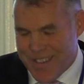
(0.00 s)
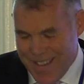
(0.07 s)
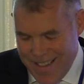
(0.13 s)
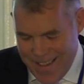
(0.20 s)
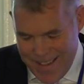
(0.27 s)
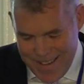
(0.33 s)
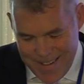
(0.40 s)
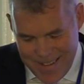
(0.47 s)

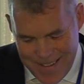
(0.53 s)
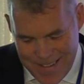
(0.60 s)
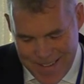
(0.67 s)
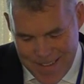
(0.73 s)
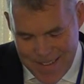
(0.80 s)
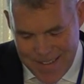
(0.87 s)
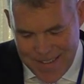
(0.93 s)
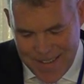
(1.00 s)
there
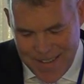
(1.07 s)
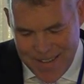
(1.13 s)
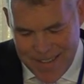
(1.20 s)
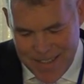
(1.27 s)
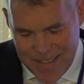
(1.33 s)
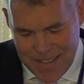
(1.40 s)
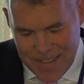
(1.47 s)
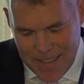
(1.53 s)
uh,
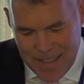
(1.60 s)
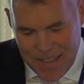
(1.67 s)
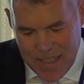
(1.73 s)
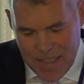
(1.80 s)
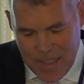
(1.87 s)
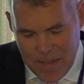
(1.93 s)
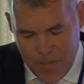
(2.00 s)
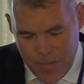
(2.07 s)
either.
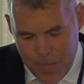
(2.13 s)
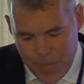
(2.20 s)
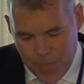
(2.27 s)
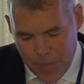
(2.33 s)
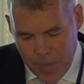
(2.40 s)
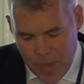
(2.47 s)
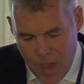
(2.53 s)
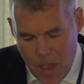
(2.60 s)

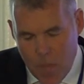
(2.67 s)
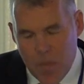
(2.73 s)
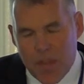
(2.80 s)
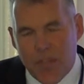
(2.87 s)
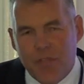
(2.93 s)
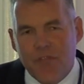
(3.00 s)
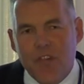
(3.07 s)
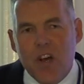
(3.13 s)

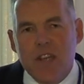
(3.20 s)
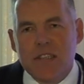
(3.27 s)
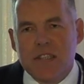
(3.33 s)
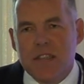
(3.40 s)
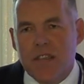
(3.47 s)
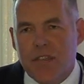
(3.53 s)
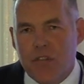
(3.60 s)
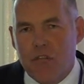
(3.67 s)
But first,
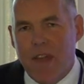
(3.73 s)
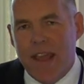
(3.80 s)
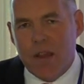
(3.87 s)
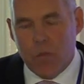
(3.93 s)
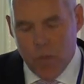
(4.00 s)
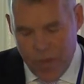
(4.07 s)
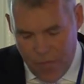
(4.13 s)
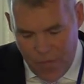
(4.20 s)
to the threat
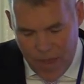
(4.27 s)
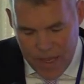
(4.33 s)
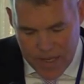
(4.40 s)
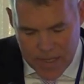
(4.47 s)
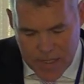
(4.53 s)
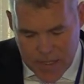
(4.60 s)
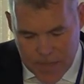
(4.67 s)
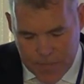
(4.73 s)
we
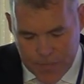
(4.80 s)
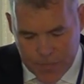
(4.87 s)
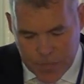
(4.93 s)
face.